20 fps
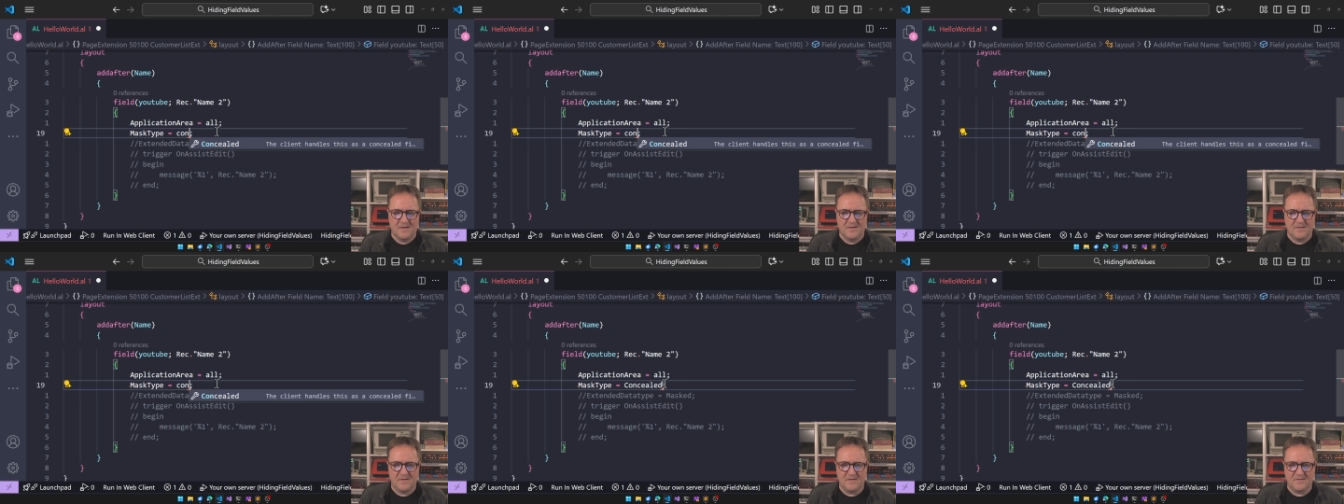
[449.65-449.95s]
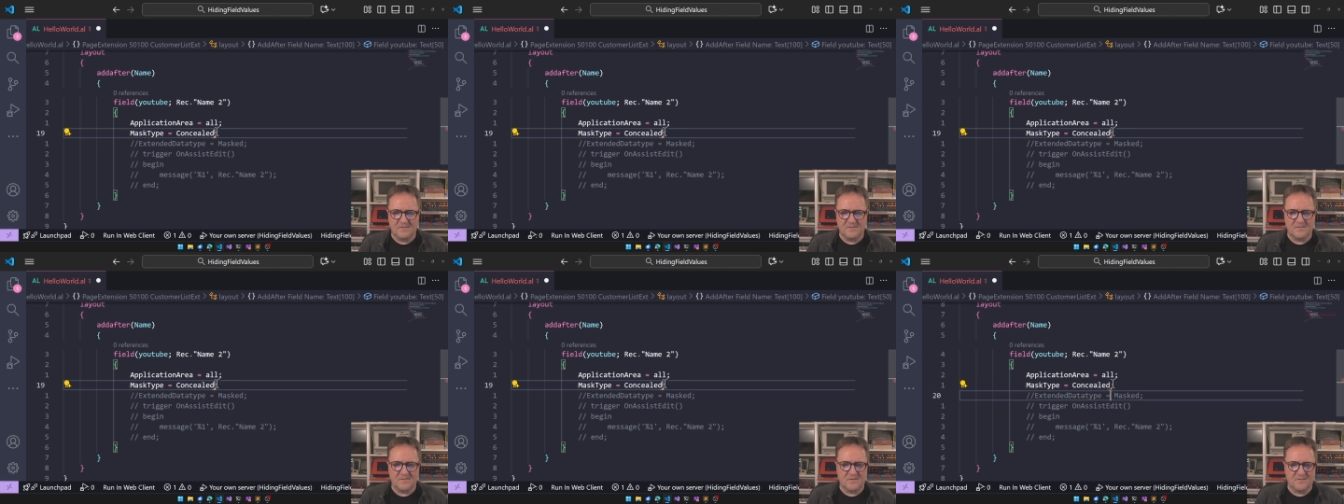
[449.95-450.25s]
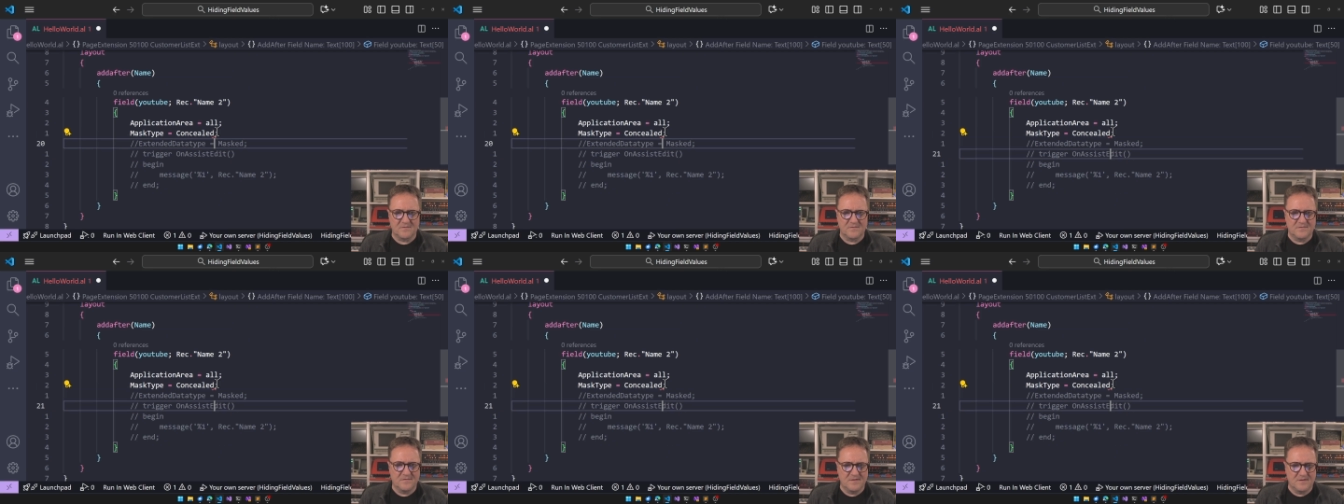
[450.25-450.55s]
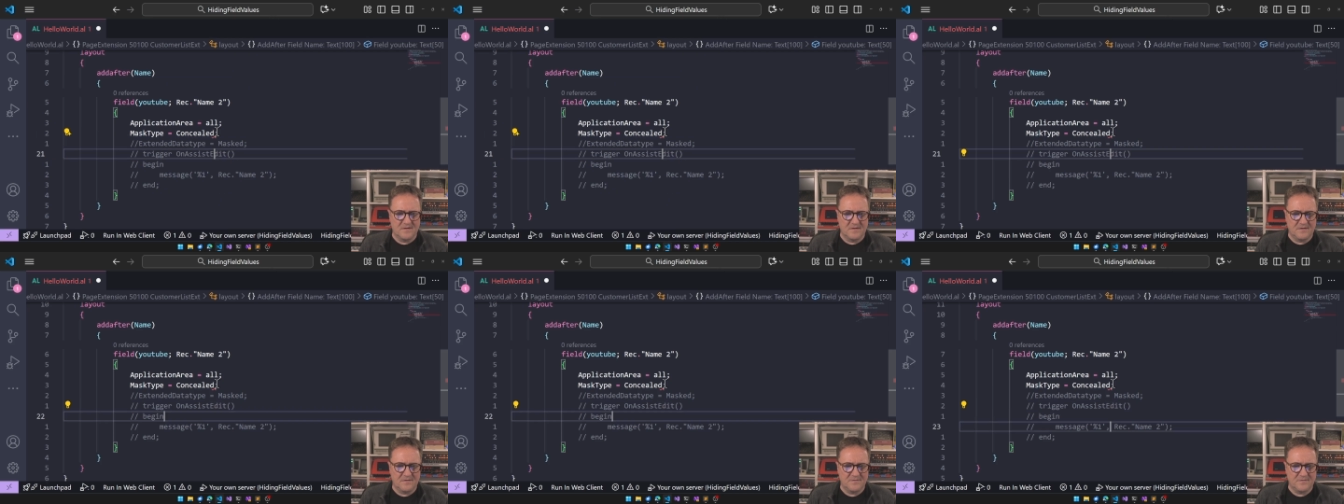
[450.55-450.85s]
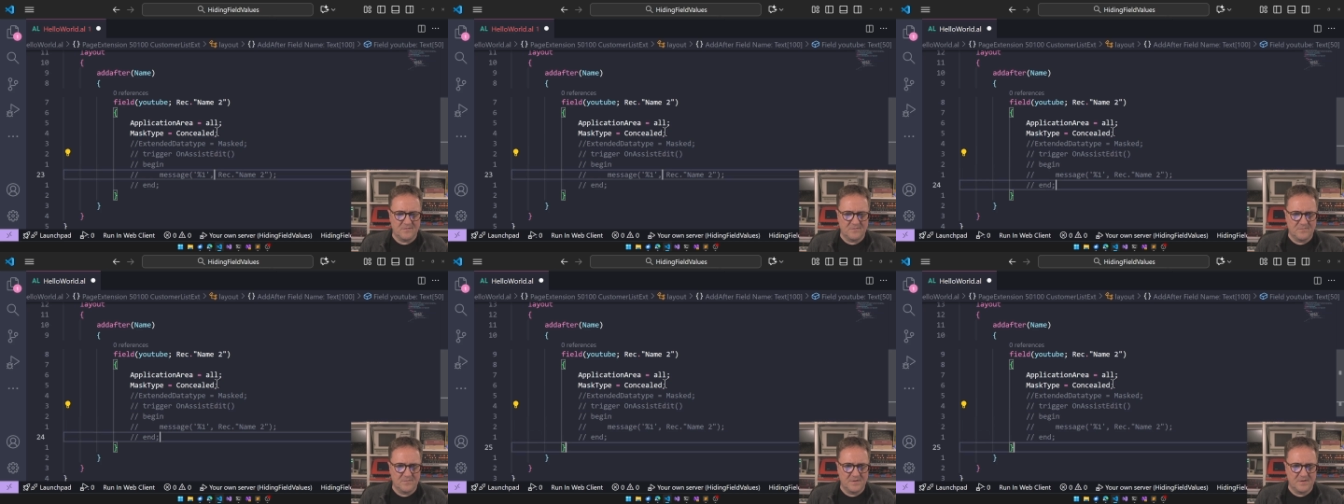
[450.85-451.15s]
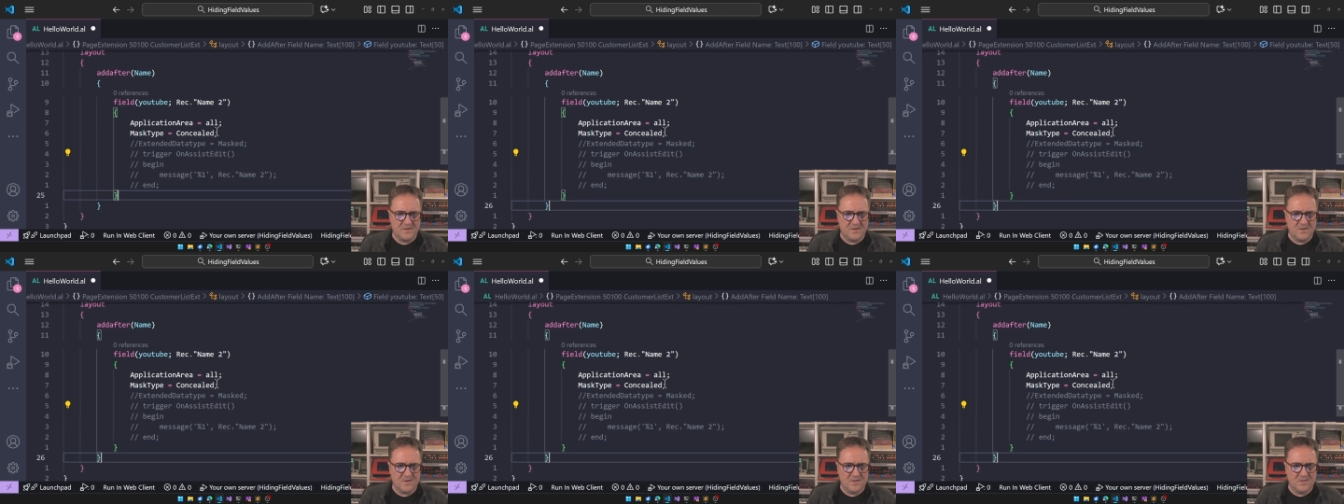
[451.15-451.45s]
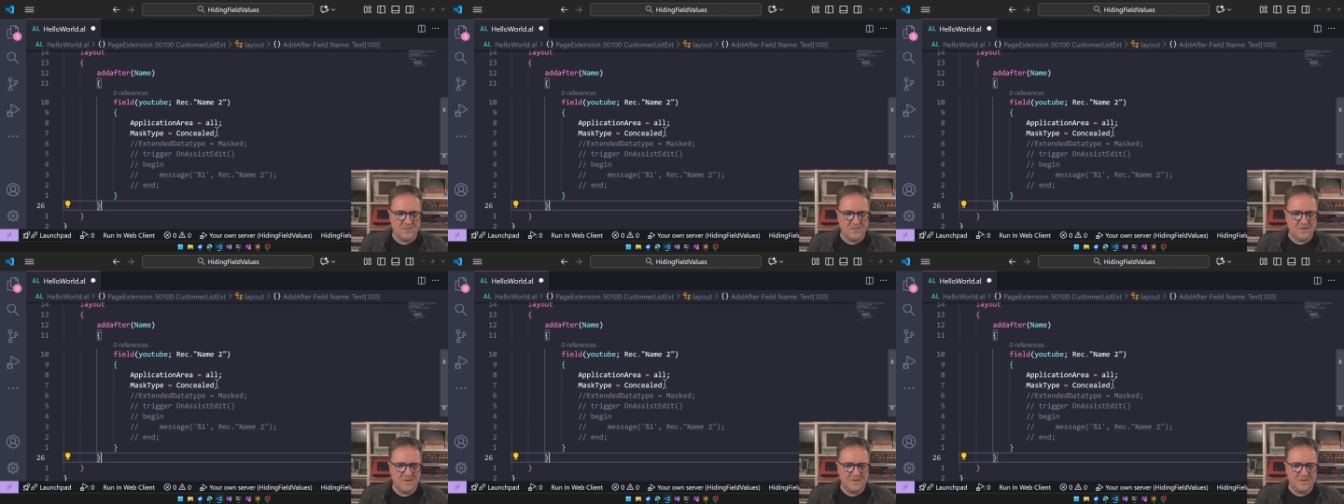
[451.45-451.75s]
This is concealed, so we
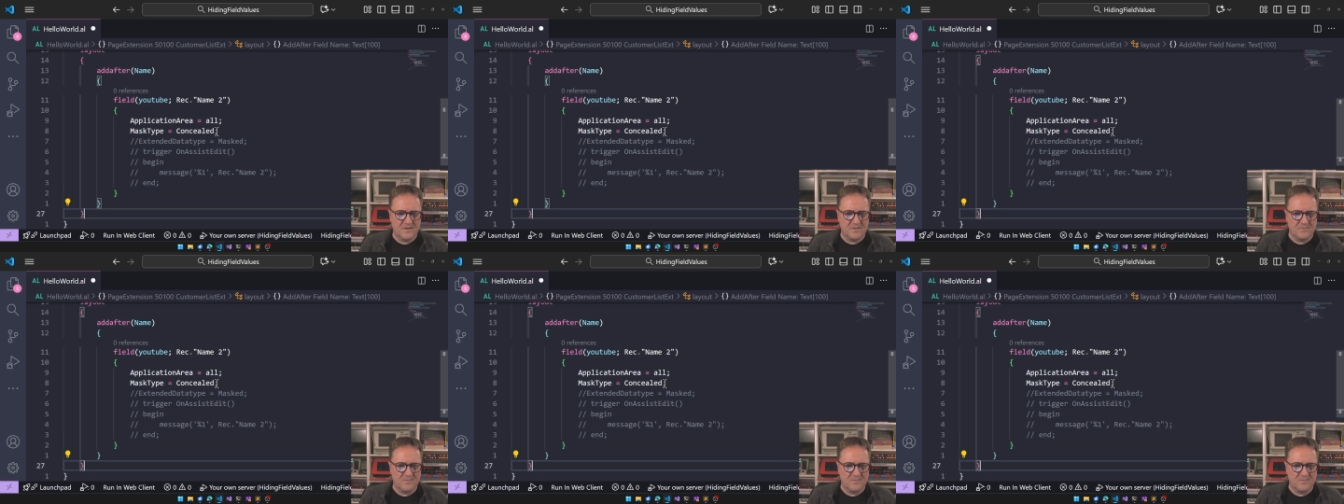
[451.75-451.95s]
go and then